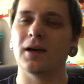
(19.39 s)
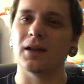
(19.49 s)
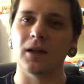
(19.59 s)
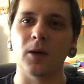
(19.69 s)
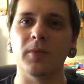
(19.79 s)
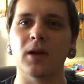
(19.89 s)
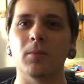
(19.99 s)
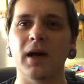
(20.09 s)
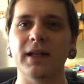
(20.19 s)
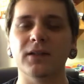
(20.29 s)
a little bit of
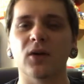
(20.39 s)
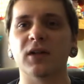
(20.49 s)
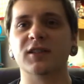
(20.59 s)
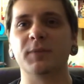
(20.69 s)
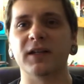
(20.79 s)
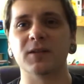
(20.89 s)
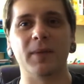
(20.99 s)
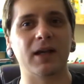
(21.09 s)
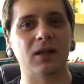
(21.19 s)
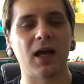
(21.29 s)
money. Don't expect to
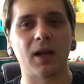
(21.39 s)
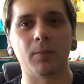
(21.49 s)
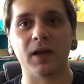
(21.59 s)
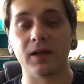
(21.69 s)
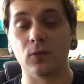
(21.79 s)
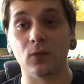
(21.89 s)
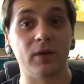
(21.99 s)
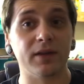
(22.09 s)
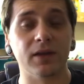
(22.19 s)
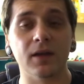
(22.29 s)
make a lot of money
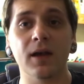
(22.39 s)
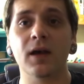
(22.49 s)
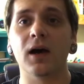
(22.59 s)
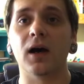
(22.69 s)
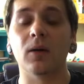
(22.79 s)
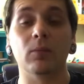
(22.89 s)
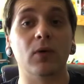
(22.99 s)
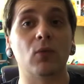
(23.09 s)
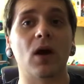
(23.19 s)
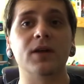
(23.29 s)
with it.
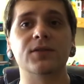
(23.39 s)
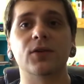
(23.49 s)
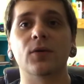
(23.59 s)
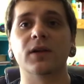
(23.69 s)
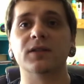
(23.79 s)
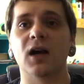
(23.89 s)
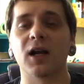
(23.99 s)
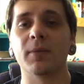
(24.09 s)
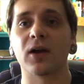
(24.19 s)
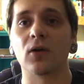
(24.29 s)
But we're also going to
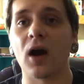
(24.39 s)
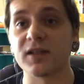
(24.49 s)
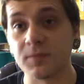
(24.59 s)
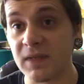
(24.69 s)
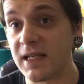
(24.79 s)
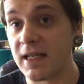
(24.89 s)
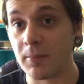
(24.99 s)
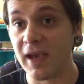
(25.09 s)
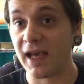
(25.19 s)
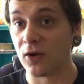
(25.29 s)
talk about Cross Media
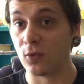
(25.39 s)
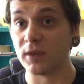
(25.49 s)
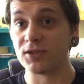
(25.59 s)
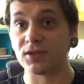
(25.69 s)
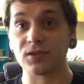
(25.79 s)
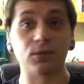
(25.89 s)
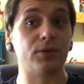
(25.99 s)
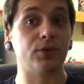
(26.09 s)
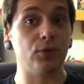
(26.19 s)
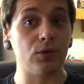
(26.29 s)
Panel, which is
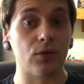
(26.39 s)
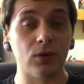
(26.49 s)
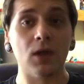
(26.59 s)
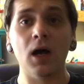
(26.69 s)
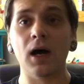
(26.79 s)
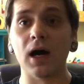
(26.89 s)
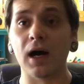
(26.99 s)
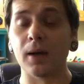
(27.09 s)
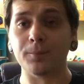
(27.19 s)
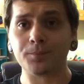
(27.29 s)
through Google.
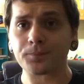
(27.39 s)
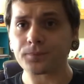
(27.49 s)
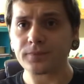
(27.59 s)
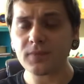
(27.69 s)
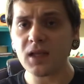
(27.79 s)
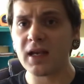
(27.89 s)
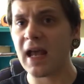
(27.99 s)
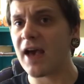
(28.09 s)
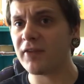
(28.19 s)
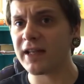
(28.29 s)
And
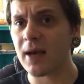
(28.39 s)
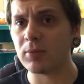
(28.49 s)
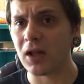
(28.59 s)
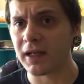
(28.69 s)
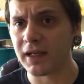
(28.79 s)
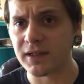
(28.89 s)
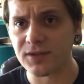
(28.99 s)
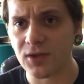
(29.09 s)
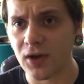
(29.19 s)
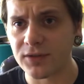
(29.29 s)
having that plugin
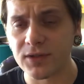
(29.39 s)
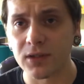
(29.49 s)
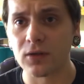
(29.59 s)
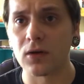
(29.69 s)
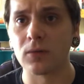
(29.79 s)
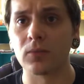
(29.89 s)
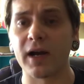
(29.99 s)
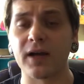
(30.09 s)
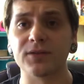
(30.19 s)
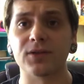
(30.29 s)
installed to your Chrome
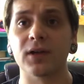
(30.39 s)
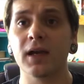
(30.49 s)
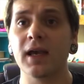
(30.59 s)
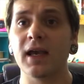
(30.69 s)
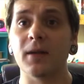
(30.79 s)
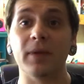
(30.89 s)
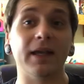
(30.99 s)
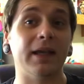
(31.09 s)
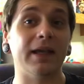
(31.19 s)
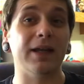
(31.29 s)
browser and
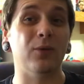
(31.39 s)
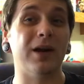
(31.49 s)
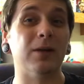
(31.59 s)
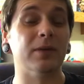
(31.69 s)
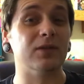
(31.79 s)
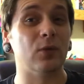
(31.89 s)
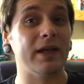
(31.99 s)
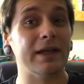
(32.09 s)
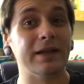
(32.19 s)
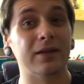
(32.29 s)
making anywhere
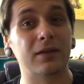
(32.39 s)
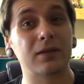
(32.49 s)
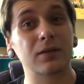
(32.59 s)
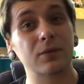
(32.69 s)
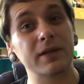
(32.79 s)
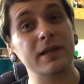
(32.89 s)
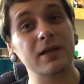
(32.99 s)
between roughly